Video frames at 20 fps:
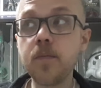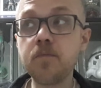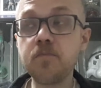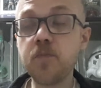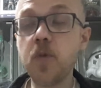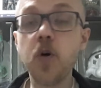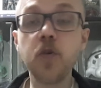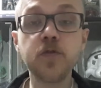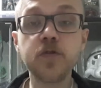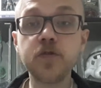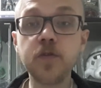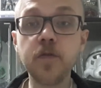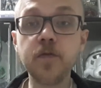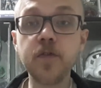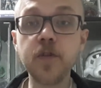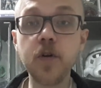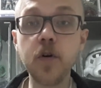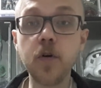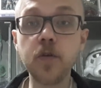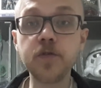most of
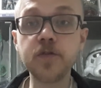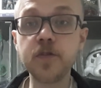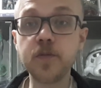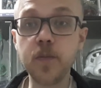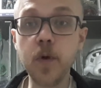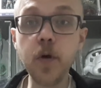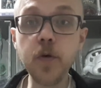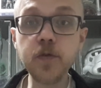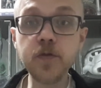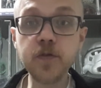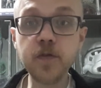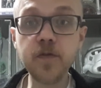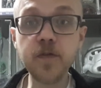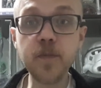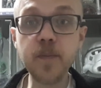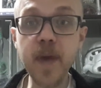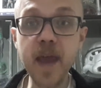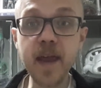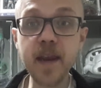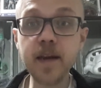the gods and most of the
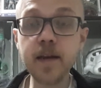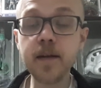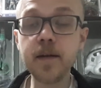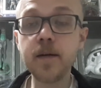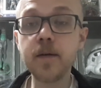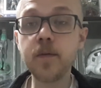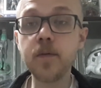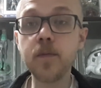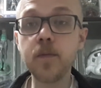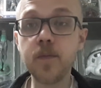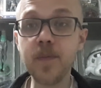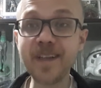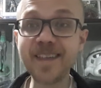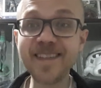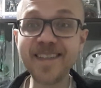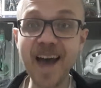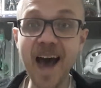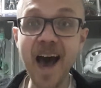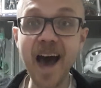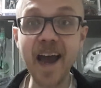men will
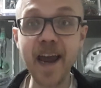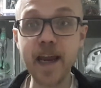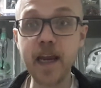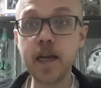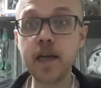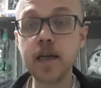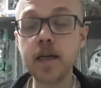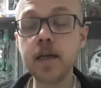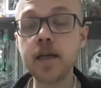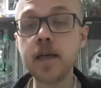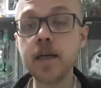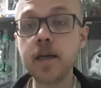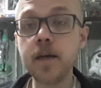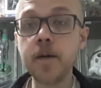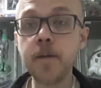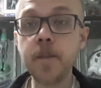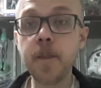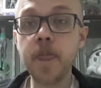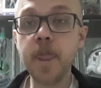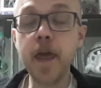die,
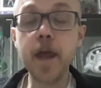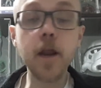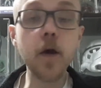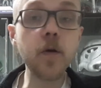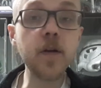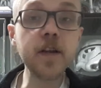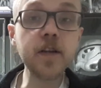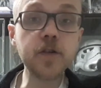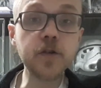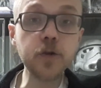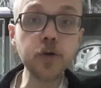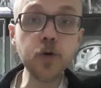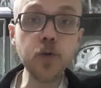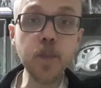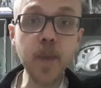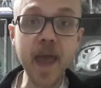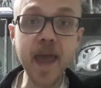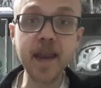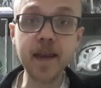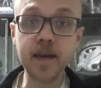and only 2
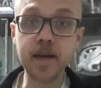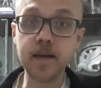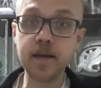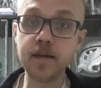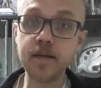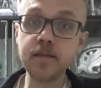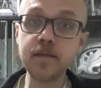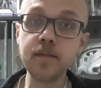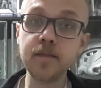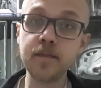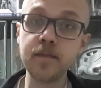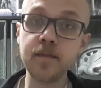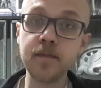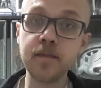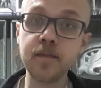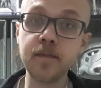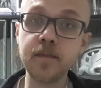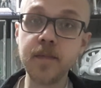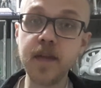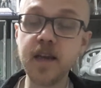men
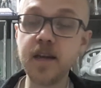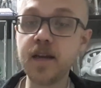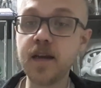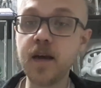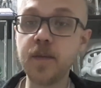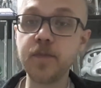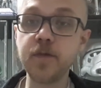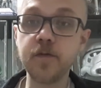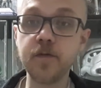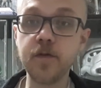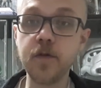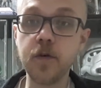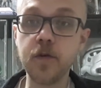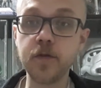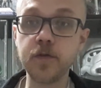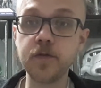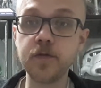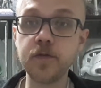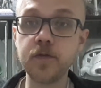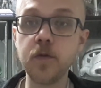and a couple of
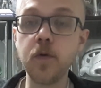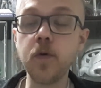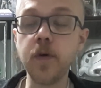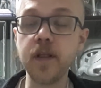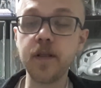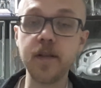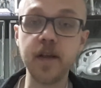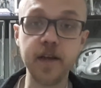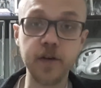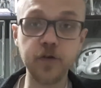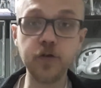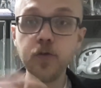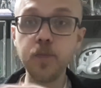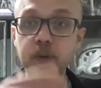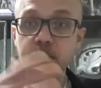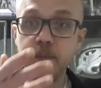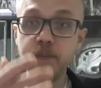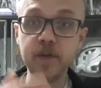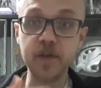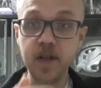gods, or like 2
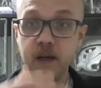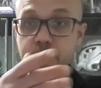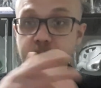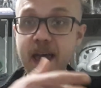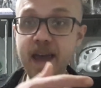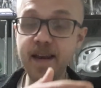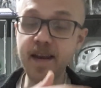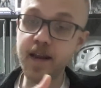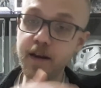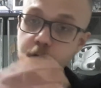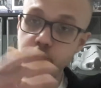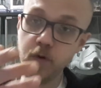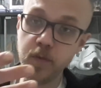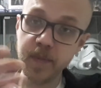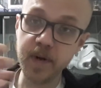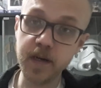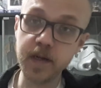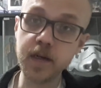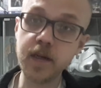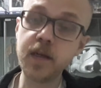people, a man and a
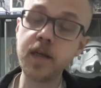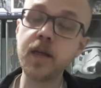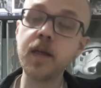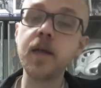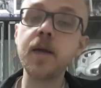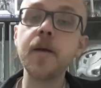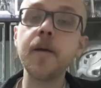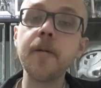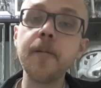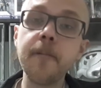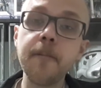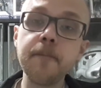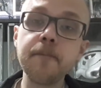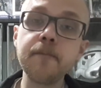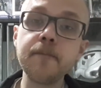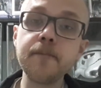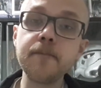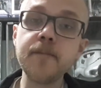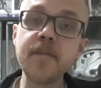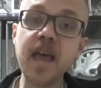woman,
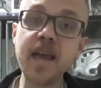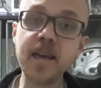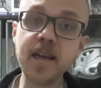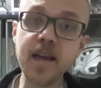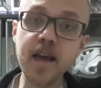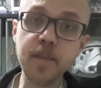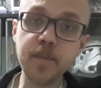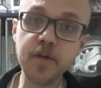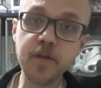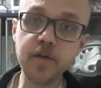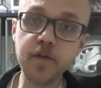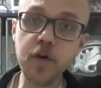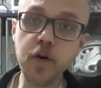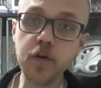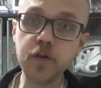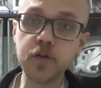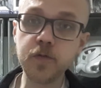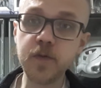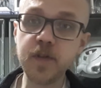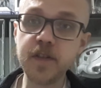and a couple of
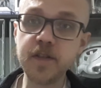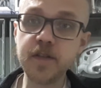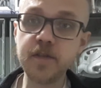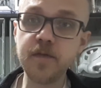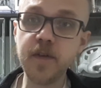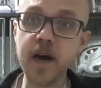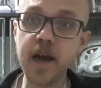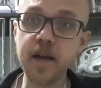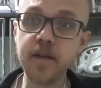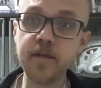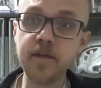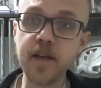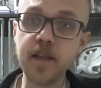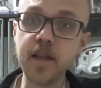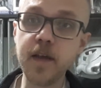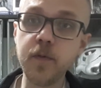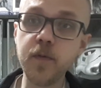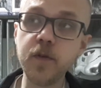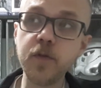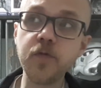gods will survive, and
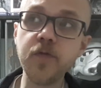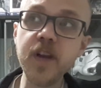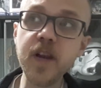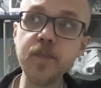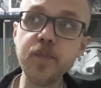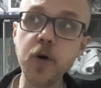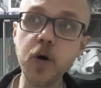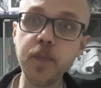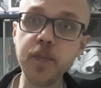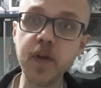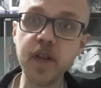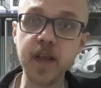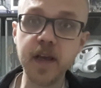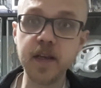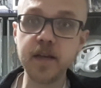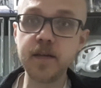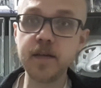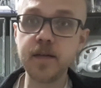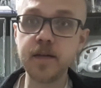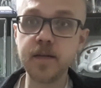they will
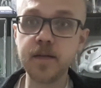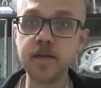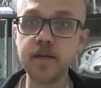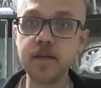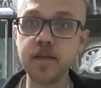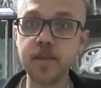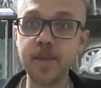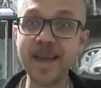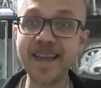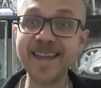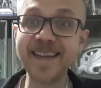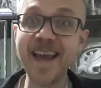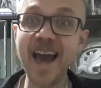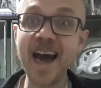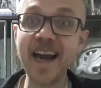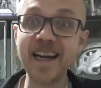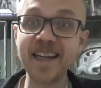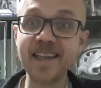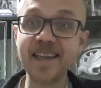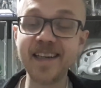repopulate
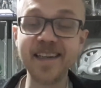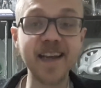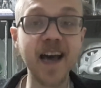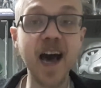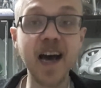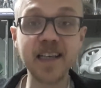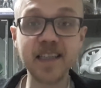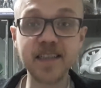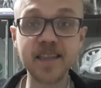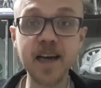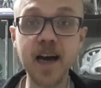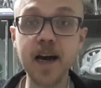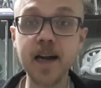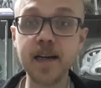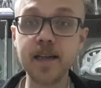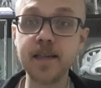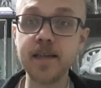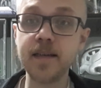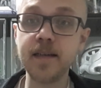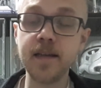Midgard and
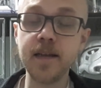Asgard,